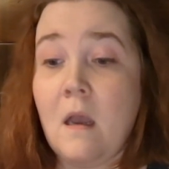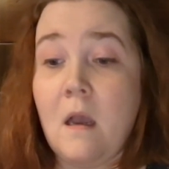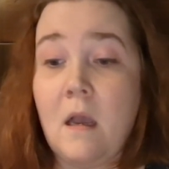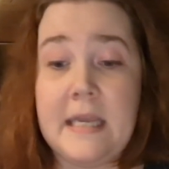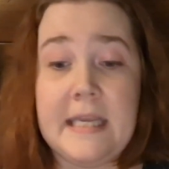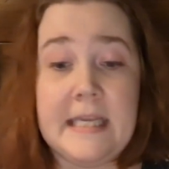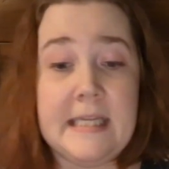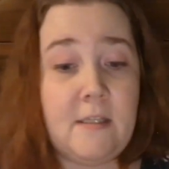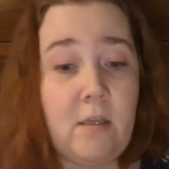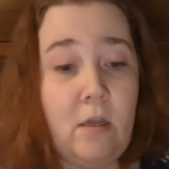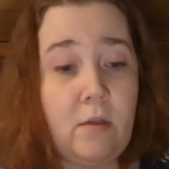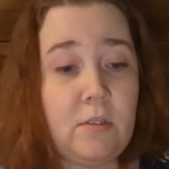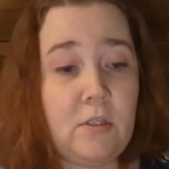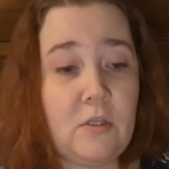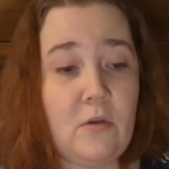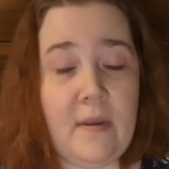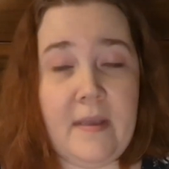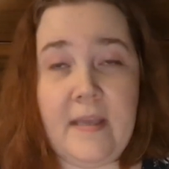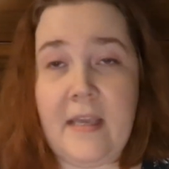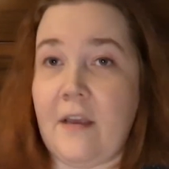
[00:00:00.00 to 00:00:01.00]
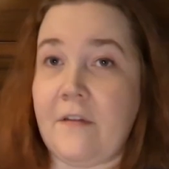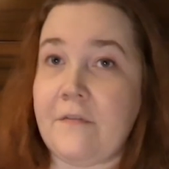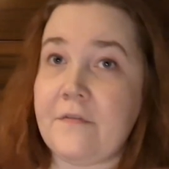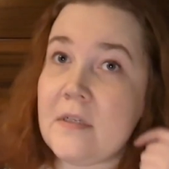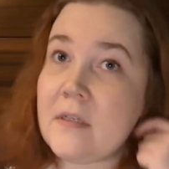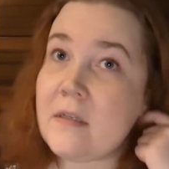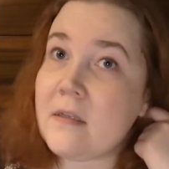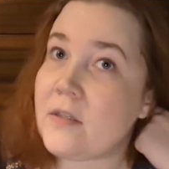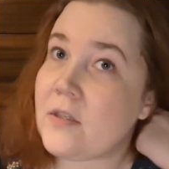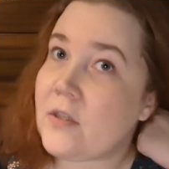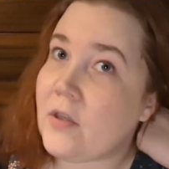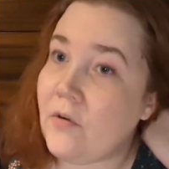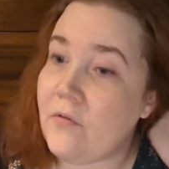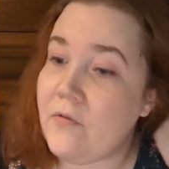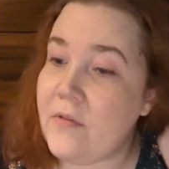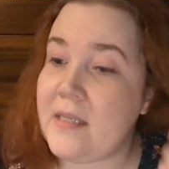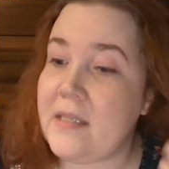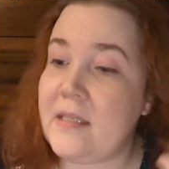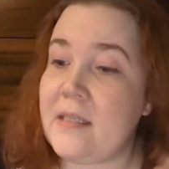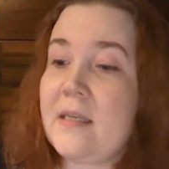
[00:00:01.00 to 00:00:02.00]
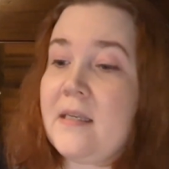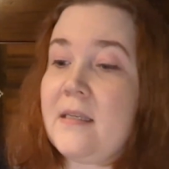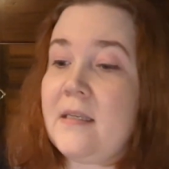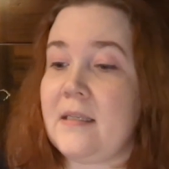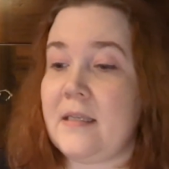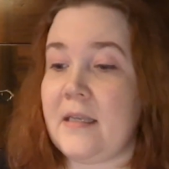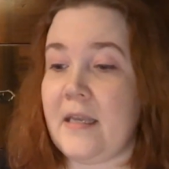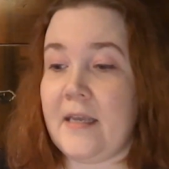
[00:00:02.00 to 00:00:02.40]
is also a gift. So this is